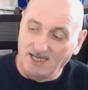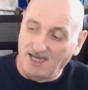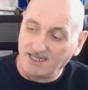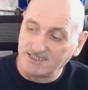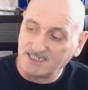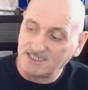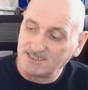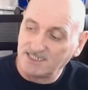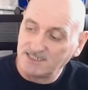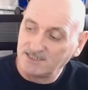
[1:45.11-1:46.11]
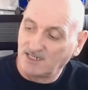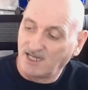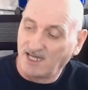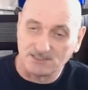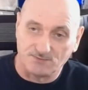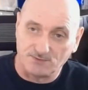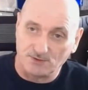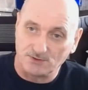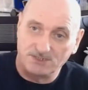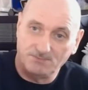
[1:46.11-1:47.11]
Sensis at
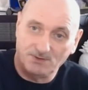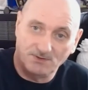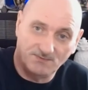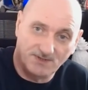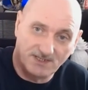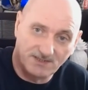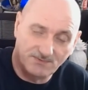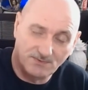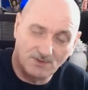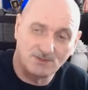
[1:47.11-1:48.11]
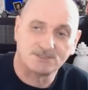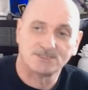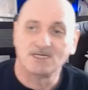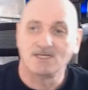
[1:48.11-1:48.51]
13.5 watts.